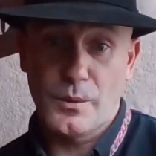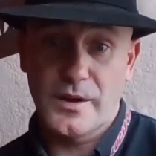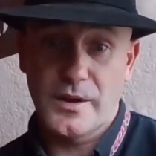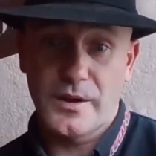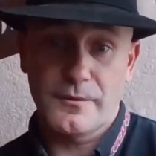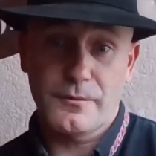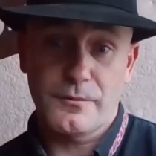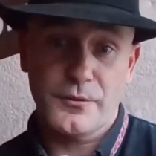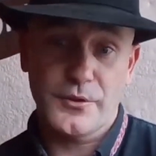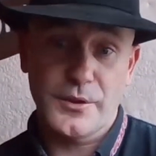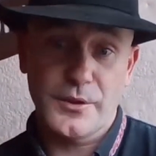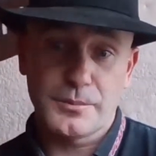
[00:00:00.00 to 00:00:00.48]

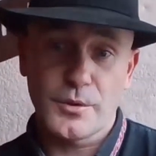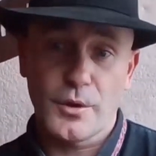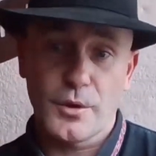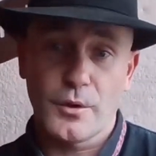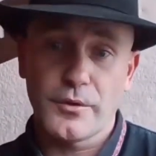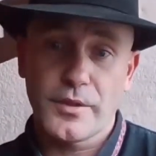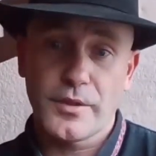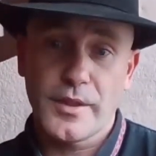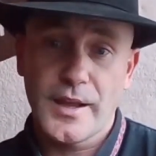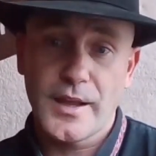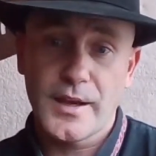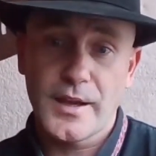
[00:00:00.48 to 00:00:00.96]
it flipped
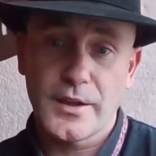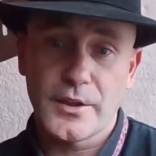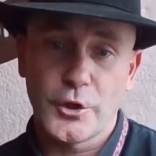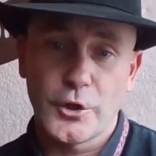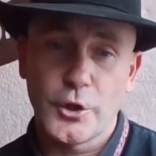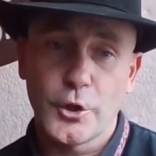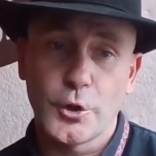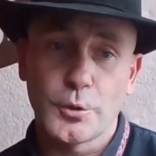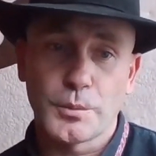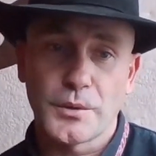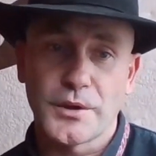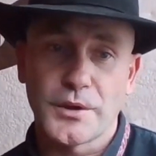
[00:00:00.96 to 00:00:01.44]
over the head of the
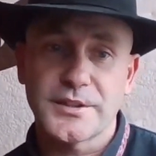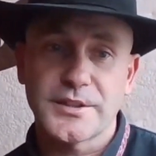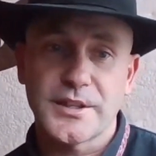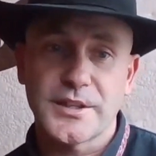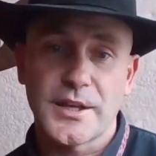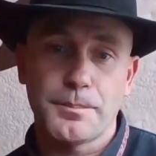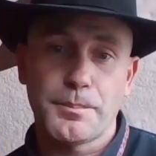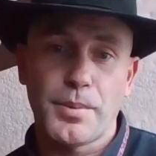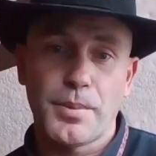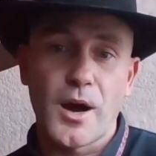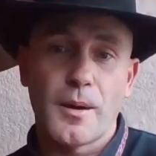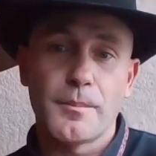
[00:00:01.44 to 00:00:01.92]
humerus,
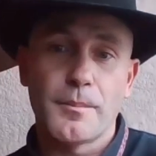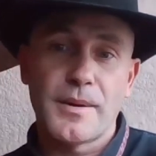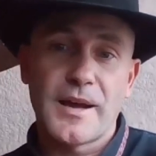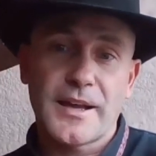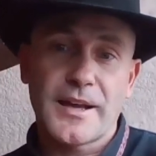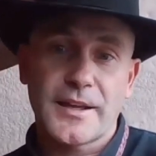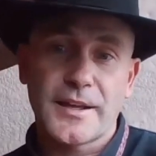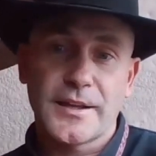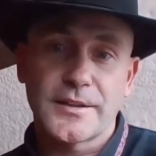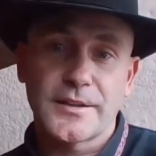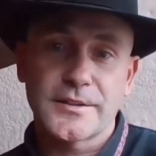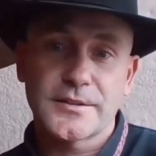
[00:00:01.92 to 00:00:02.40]
it popped
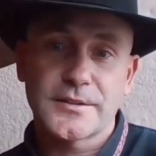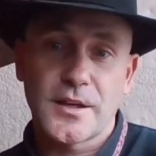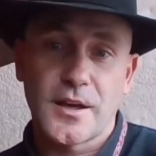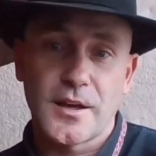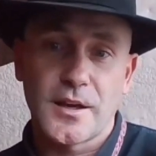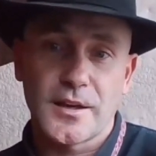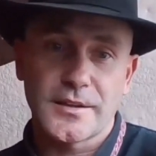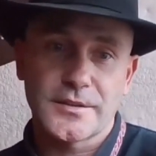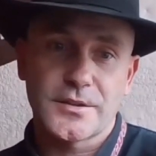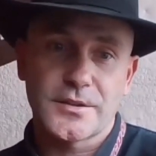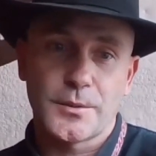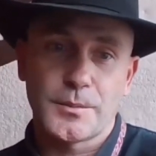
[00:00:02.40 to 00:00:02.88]
back into
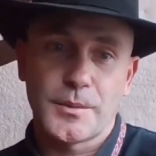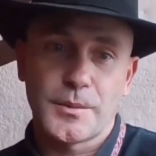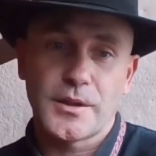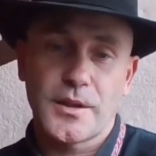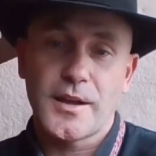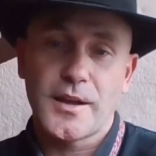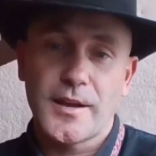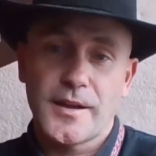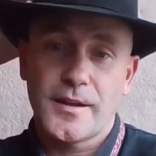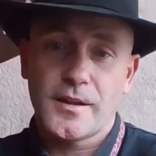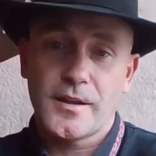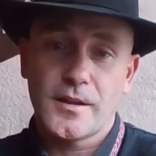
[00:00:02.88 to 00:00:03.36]
socket. So my
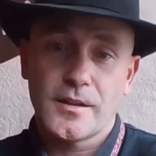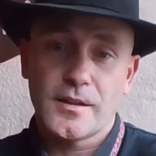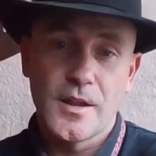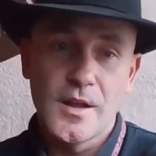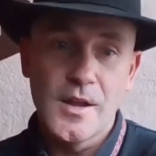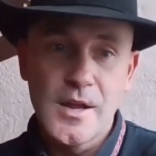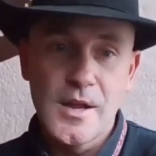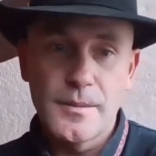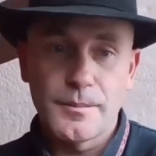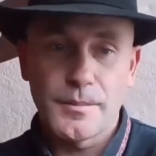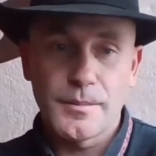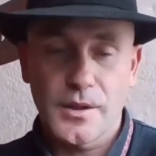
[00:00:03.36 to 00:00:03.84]

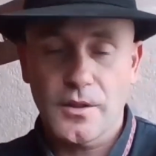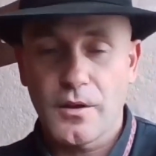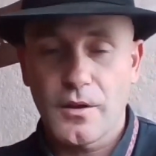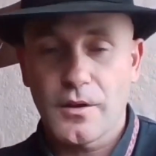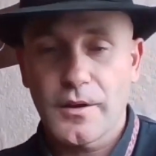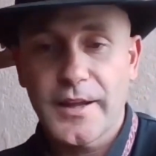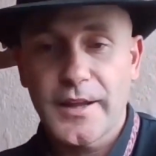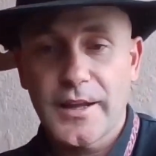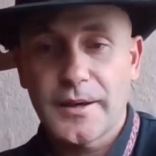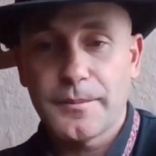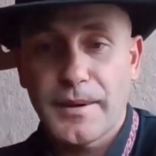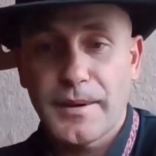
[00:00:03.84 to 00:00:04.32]

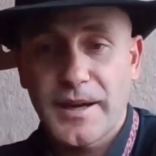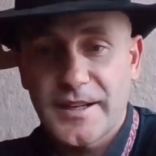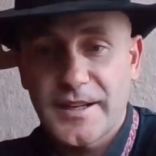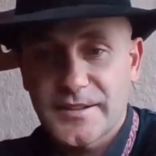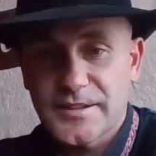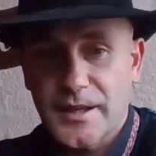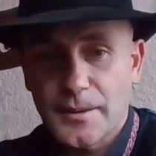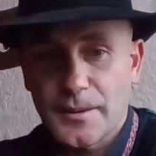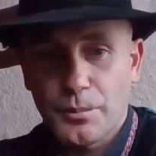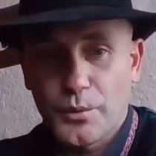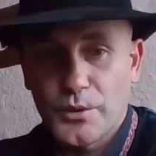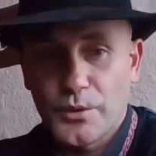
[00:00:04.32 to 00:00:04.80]
long head
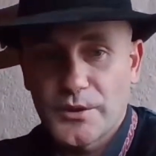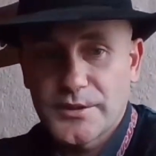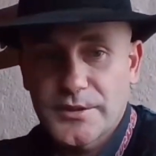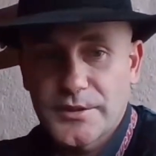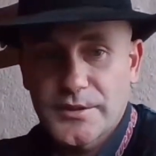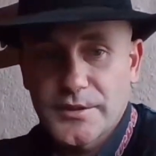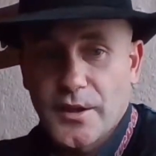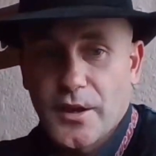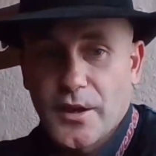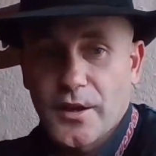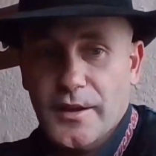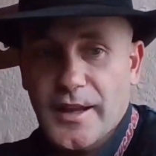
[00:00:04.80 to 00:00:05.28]
bicep was
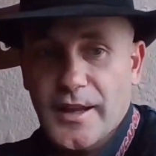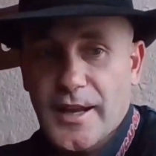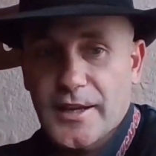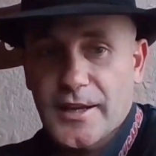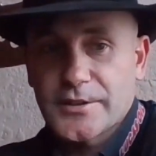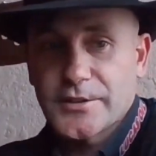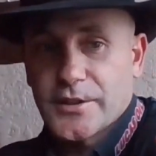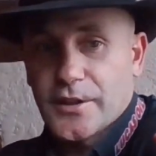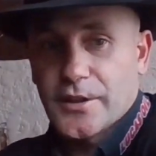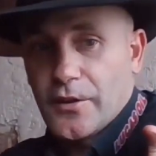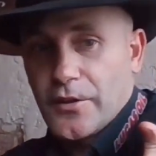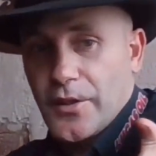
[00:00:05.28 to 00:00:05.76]
stuck
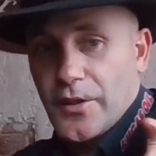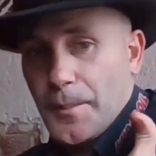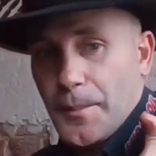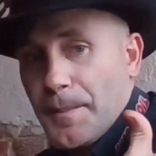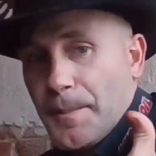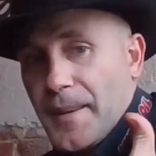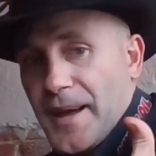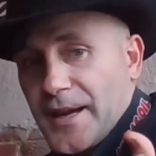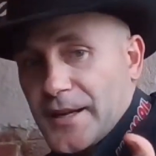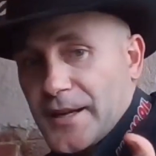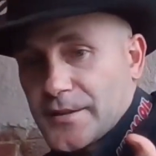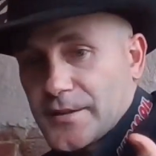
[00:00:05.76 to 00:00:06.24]
actually on the
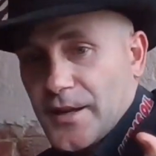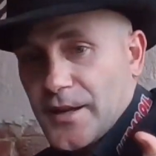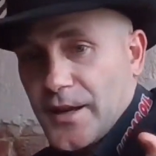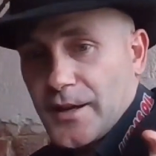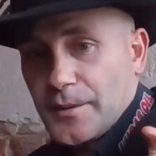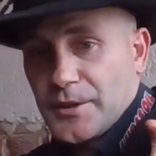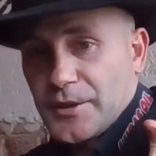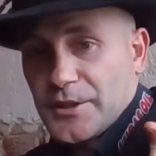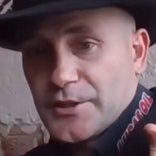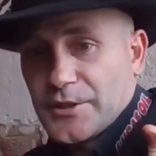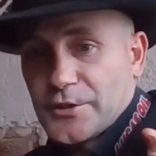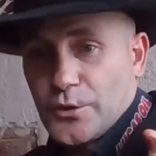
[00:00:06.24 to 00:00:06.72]
back
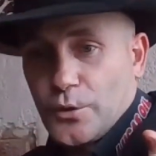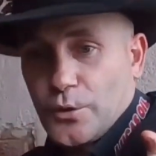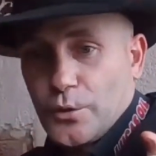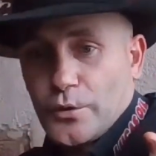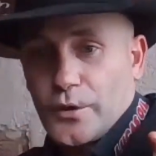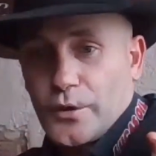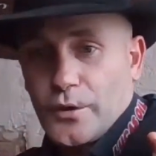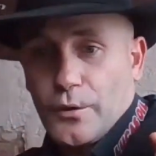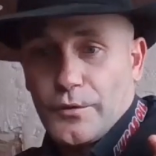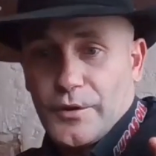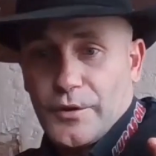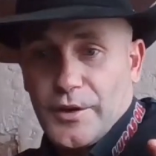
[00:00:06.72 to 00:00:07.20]
side of my
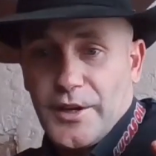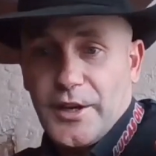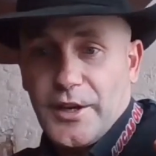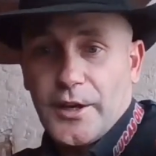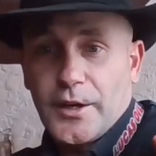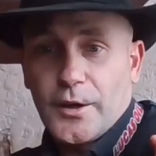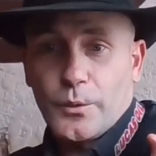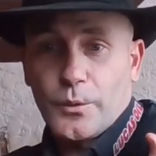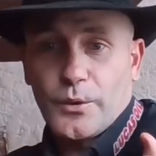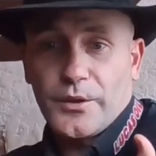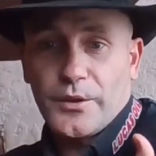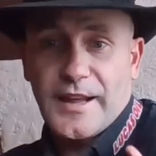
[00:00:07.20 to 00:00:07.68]
shoulder over
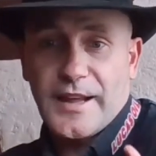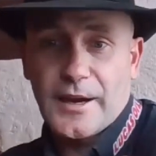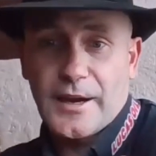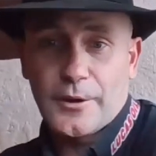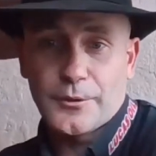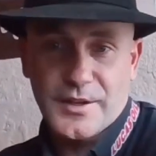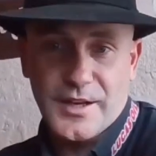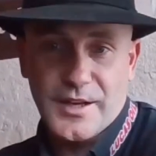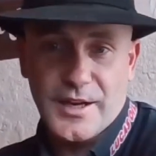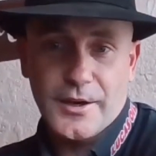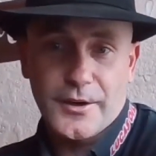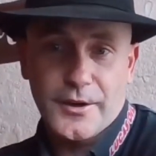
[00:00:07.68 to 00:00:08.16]
here without
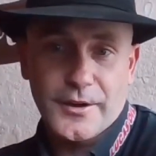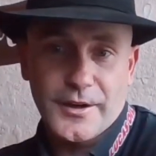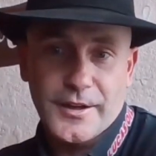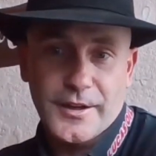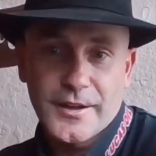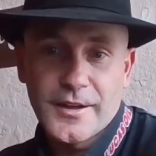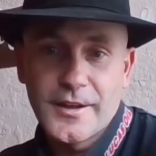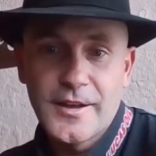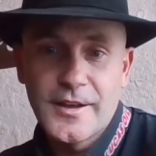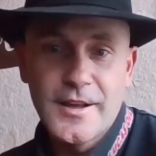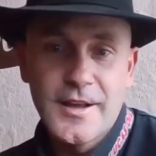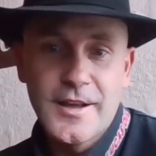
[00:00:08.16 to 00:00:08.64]

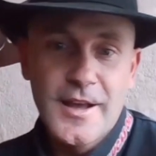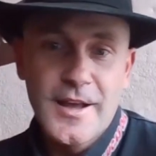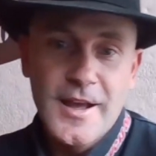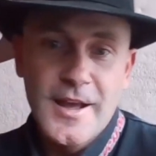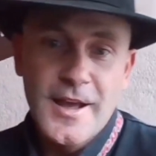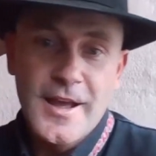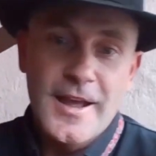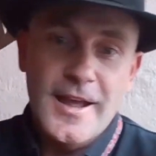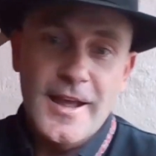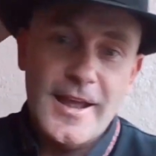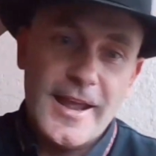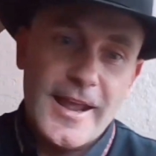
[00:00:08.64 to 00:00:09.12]
tearing.
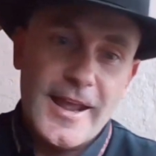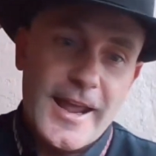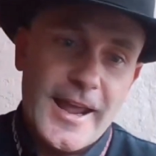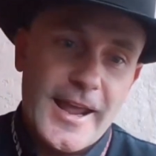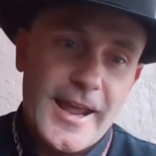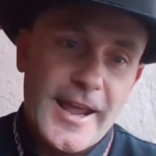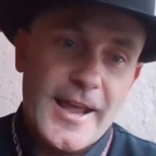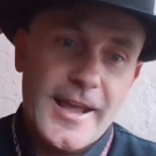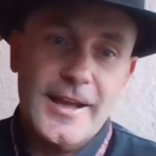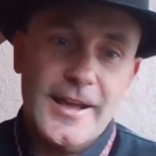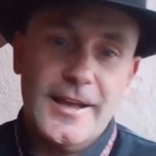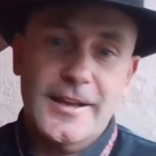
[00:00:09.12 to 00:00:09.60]

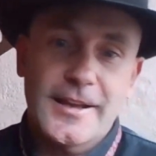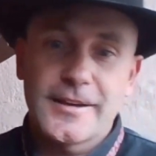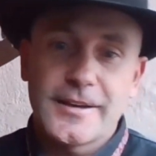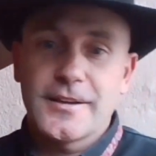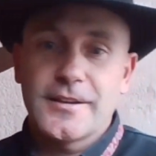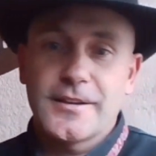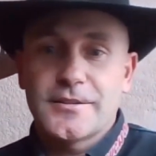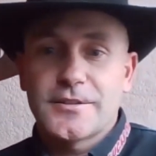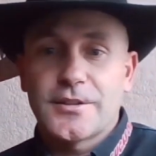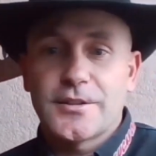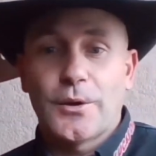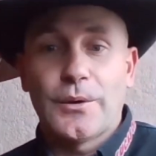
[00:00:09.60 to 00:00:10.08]

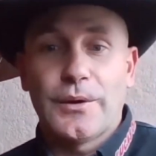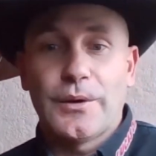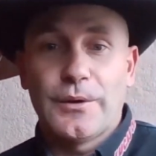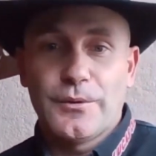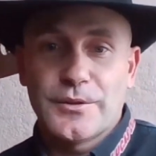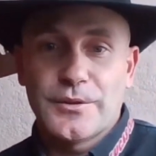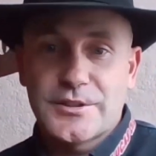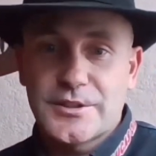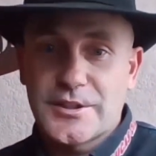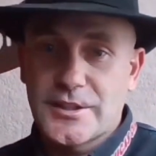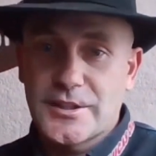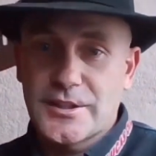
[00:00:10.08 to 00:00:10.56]
And so it
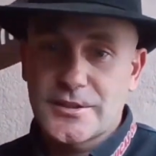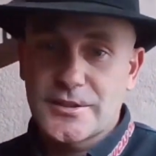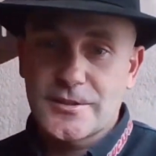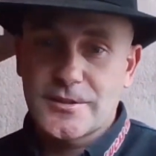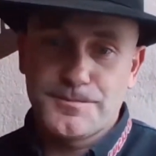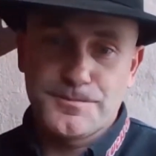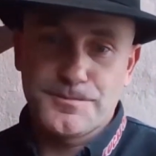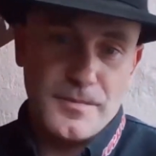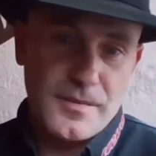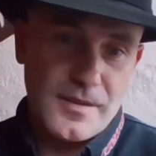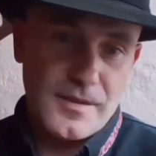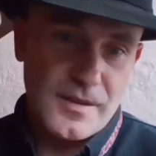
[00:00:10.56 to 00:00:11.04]
was
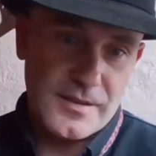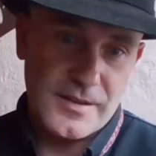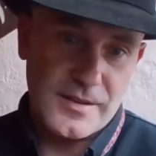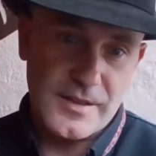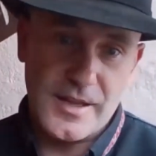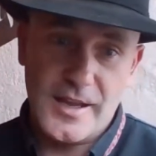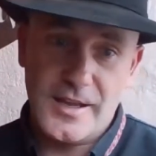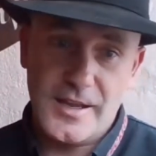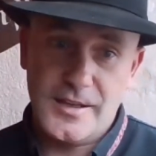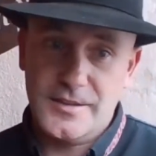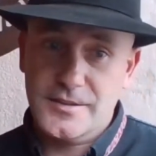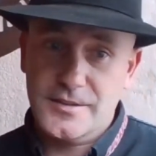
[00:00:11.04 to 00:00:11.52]

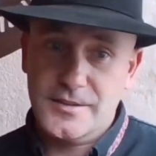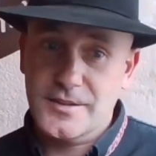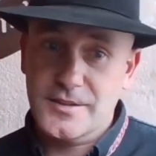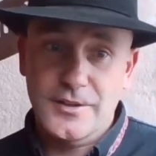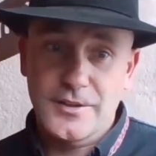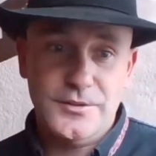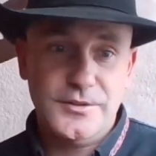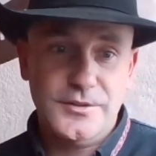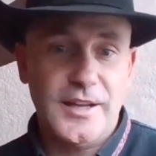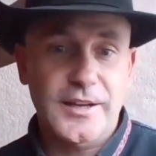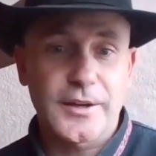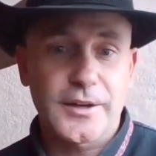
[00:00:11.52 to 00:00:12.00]

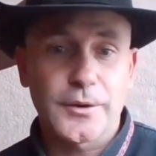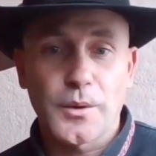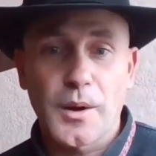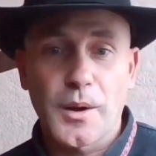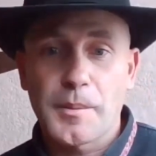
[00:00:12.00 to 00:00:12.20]
like a